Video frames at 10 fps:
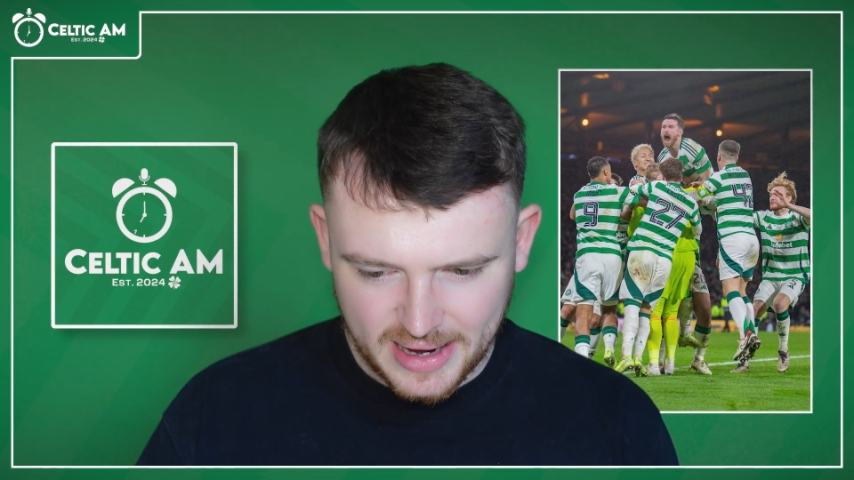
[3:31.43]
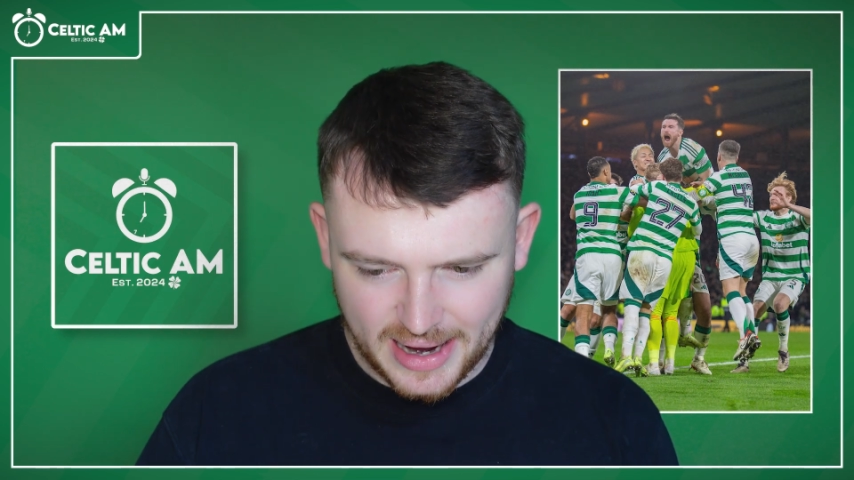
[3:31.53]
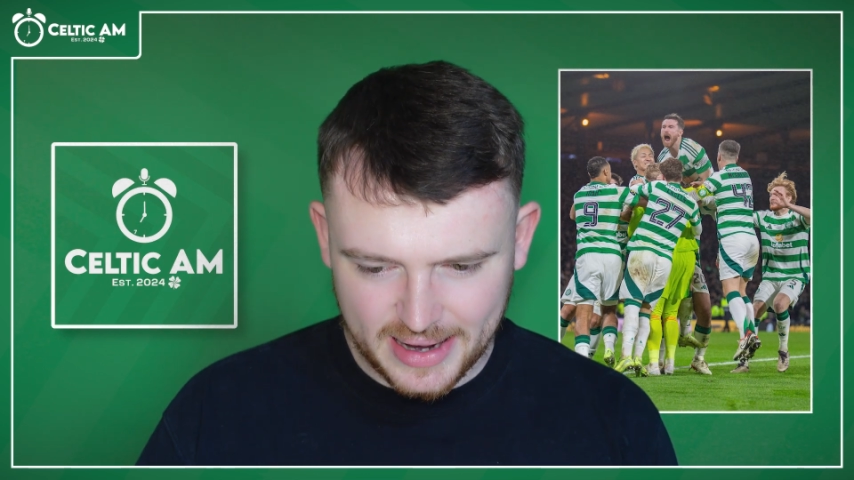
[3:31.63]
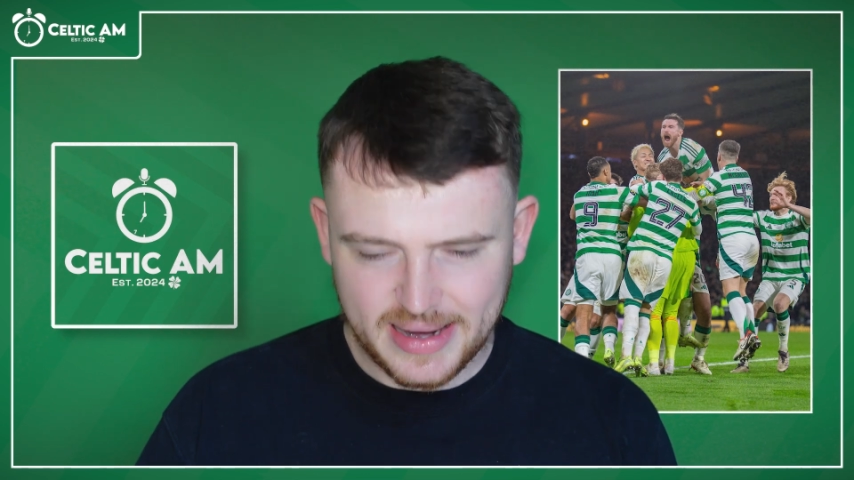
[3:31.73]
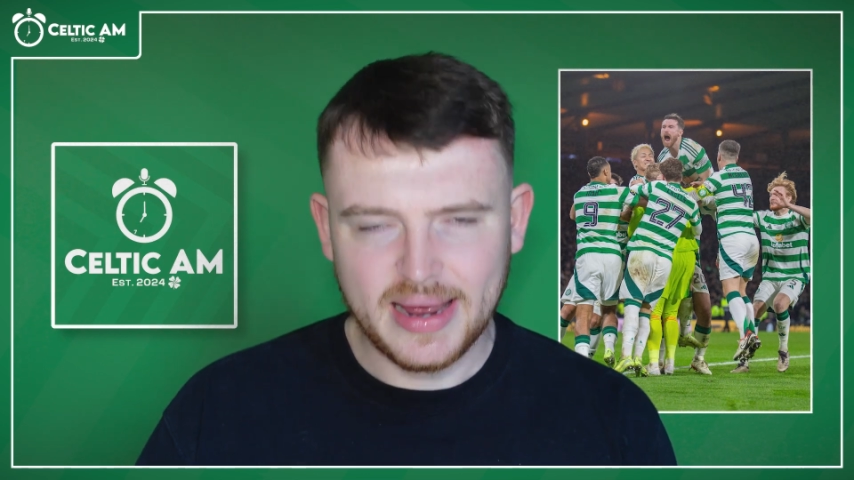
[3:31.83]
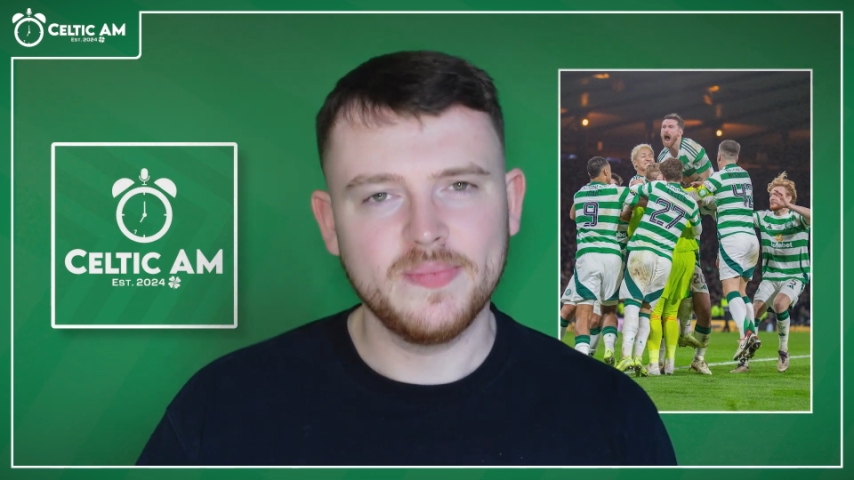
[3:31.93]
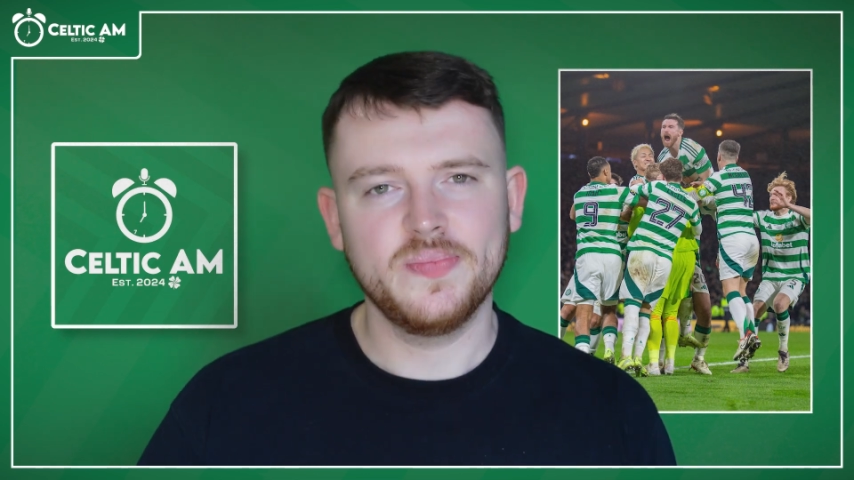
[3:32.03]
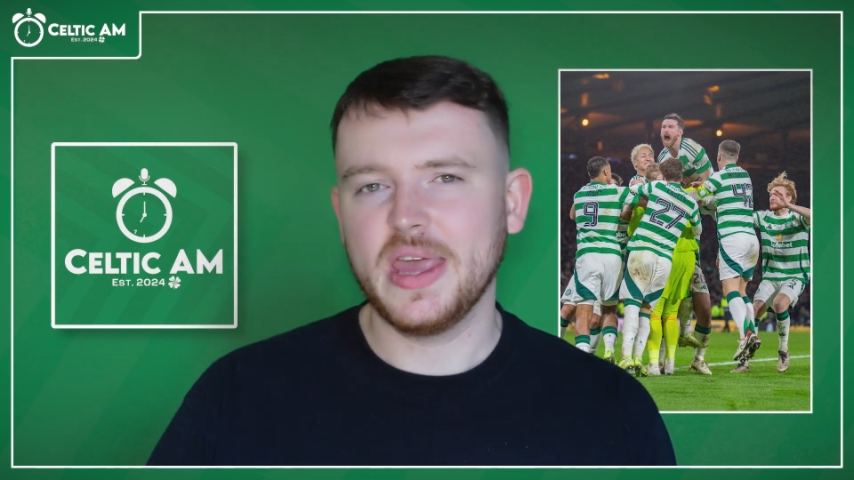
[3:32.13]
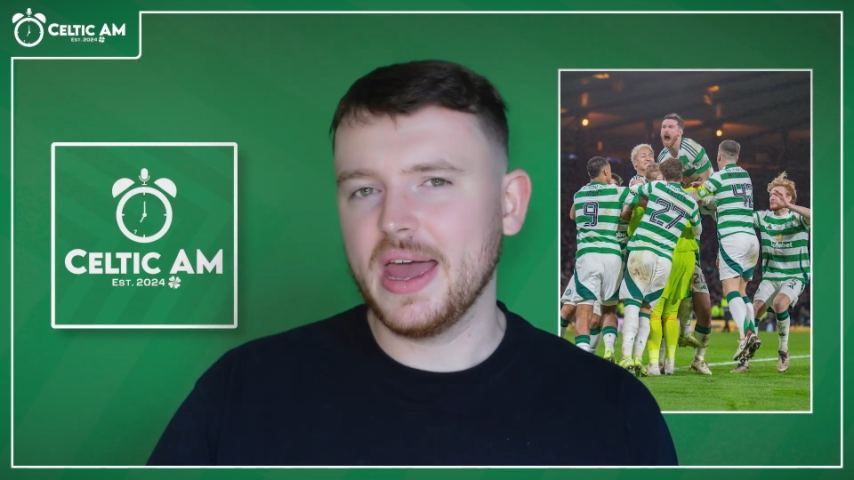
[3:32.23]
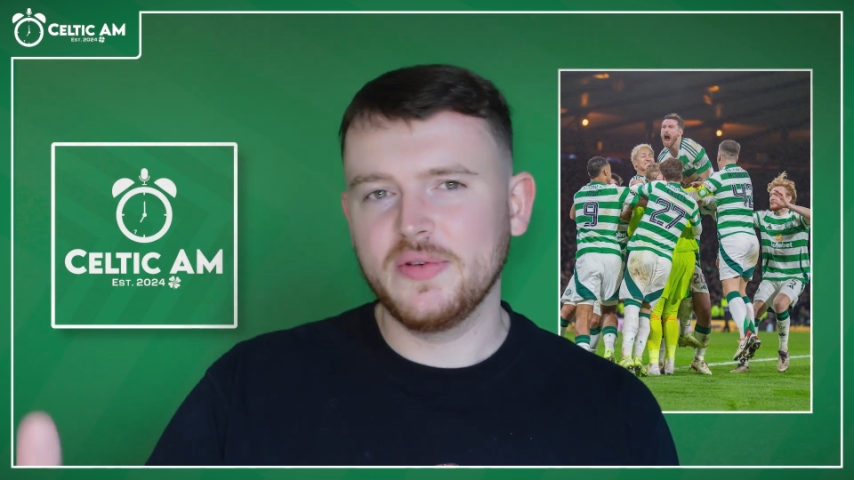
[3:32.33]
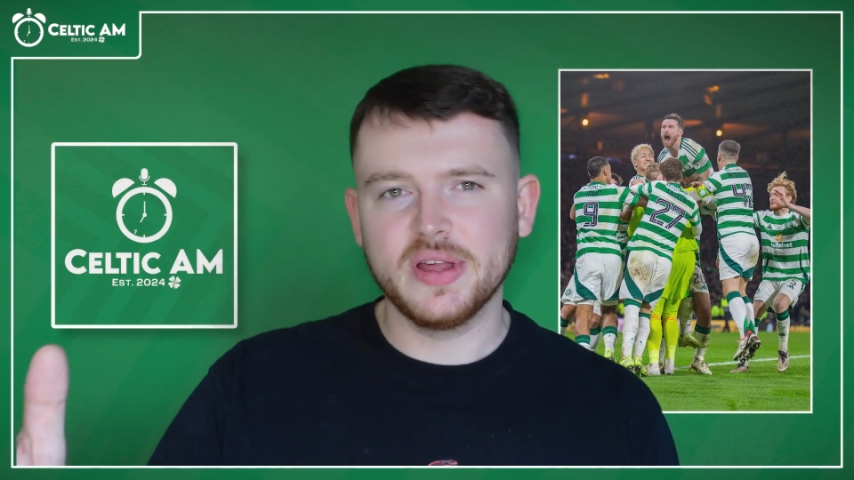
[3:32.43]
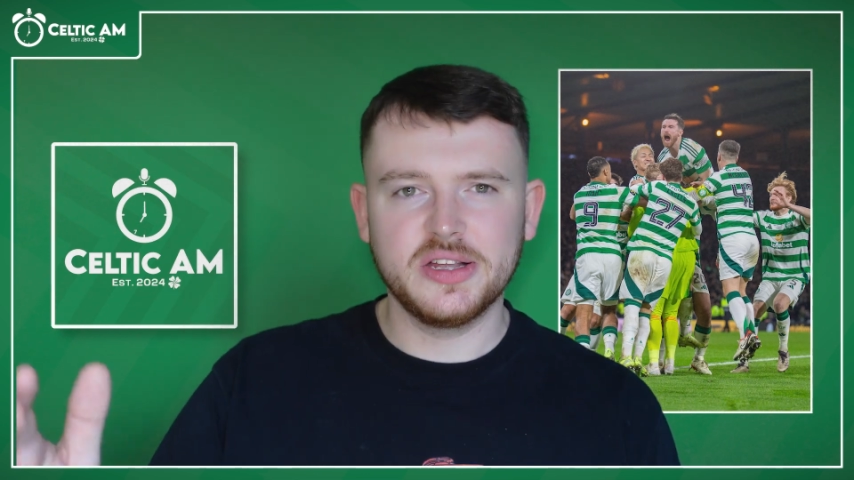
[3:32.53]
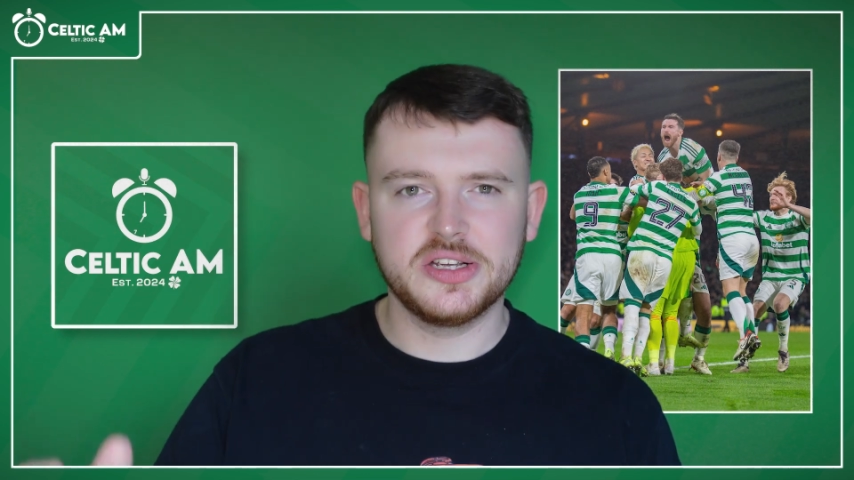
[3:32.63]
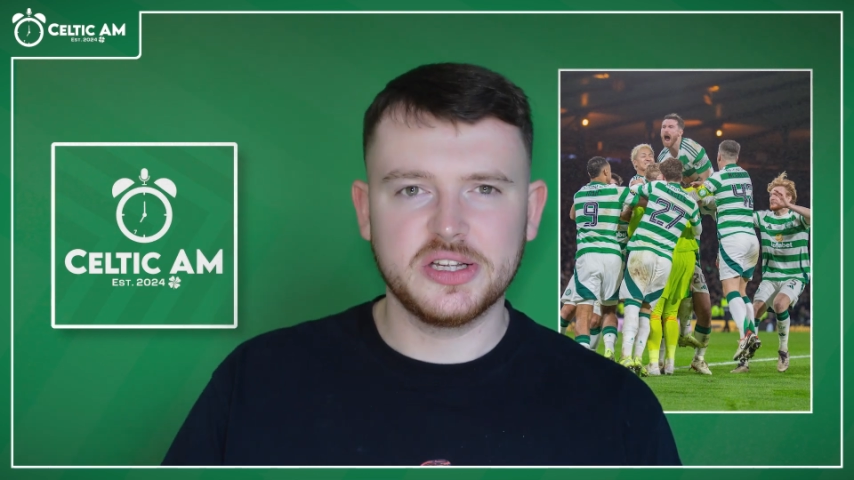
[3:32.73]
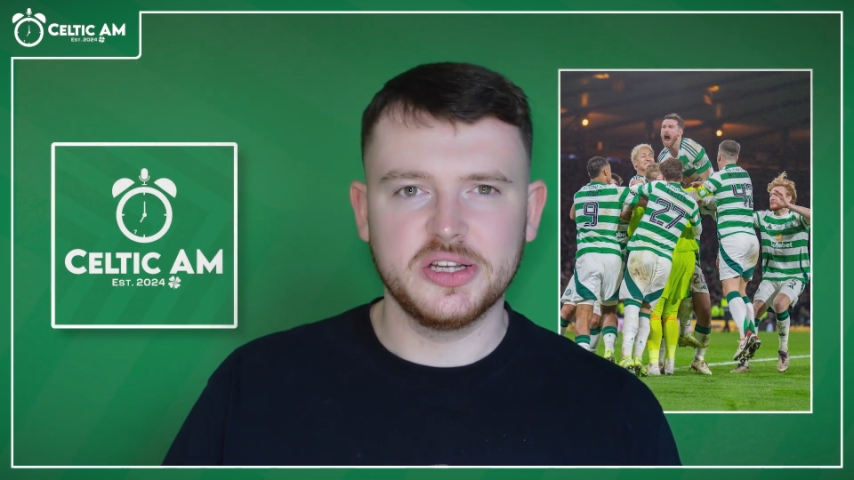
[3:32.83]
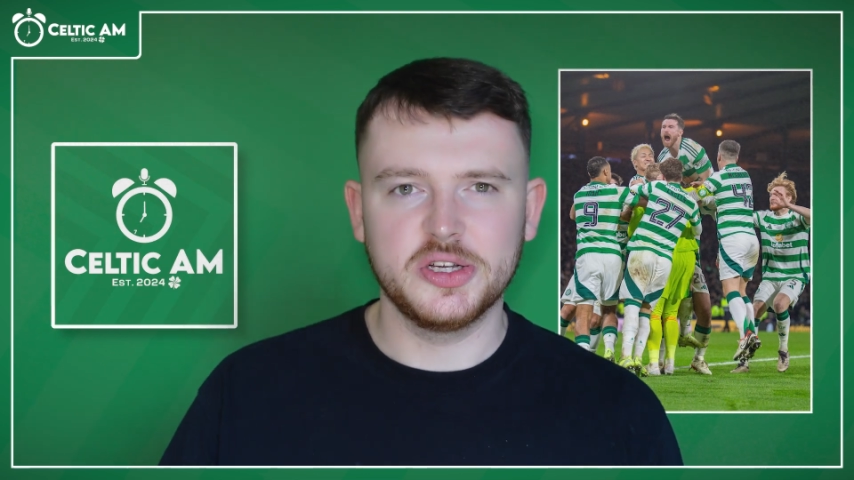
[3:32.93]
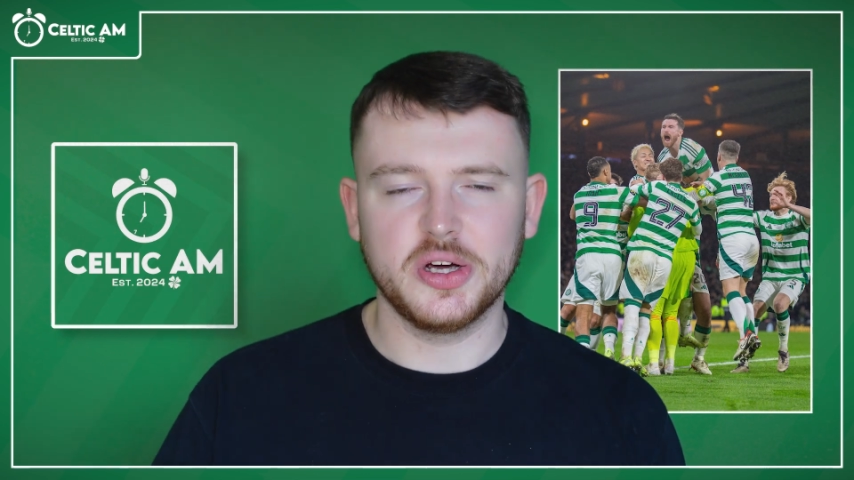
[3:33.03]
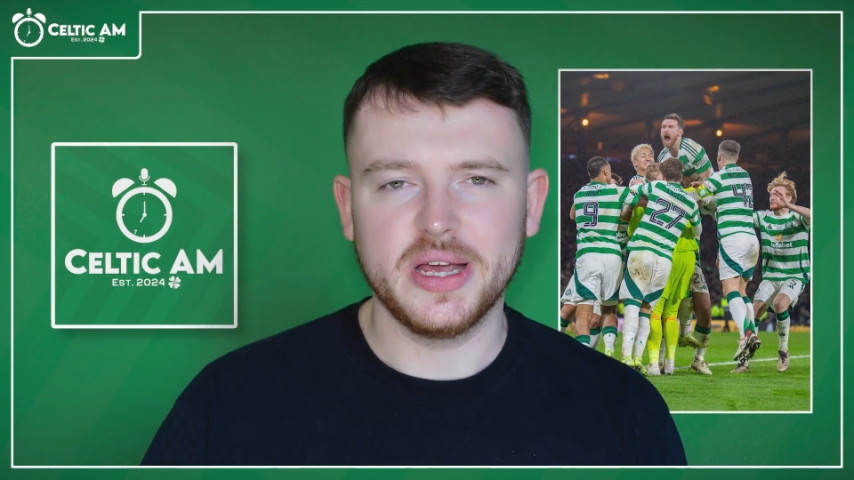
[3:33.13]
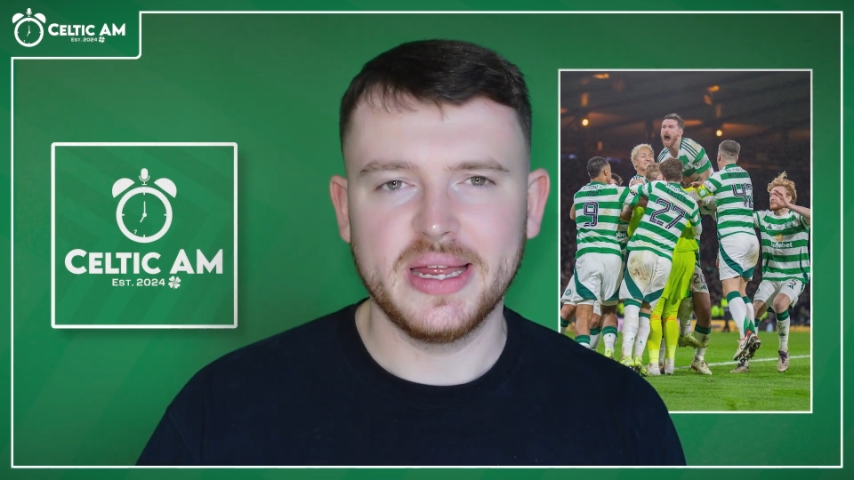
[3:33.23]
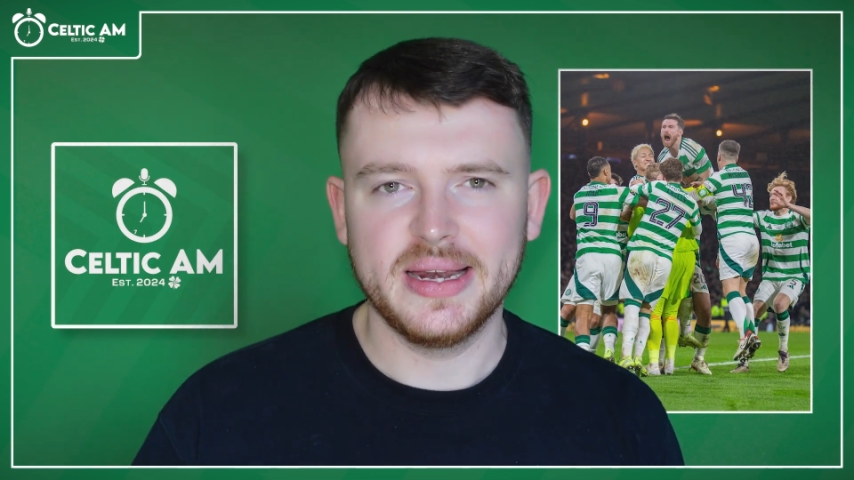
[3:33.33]
And yeah, really just
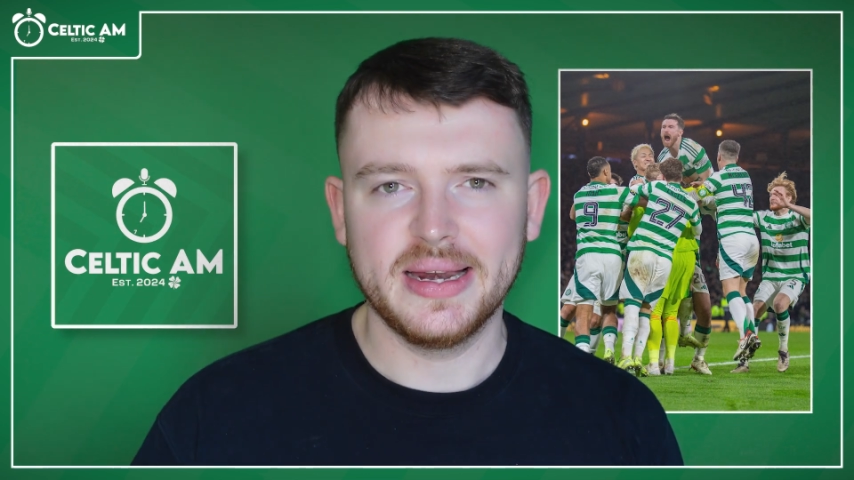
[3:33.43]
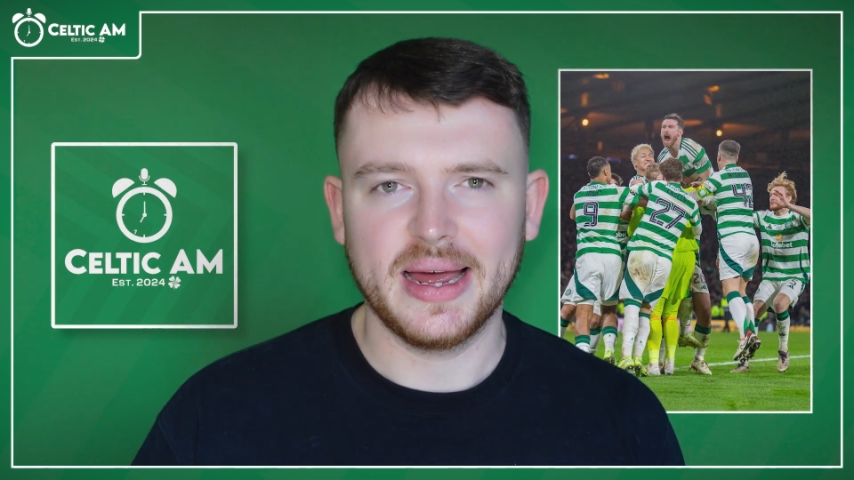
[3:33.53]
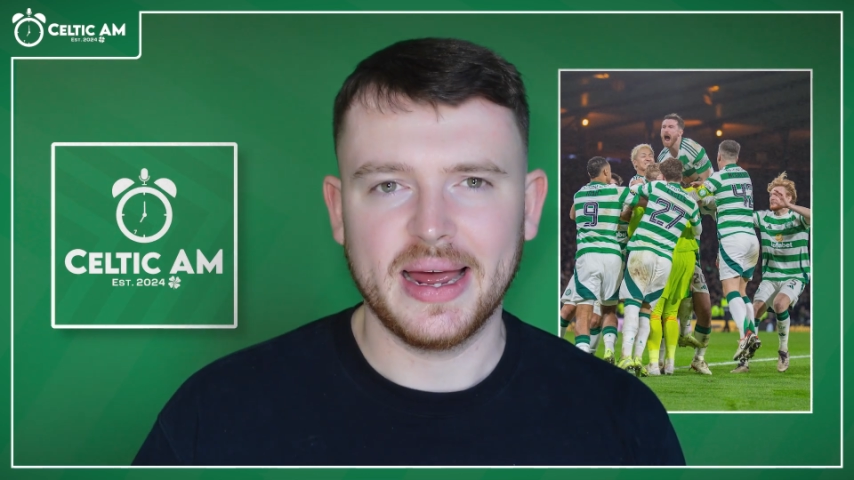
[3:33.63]
enjoying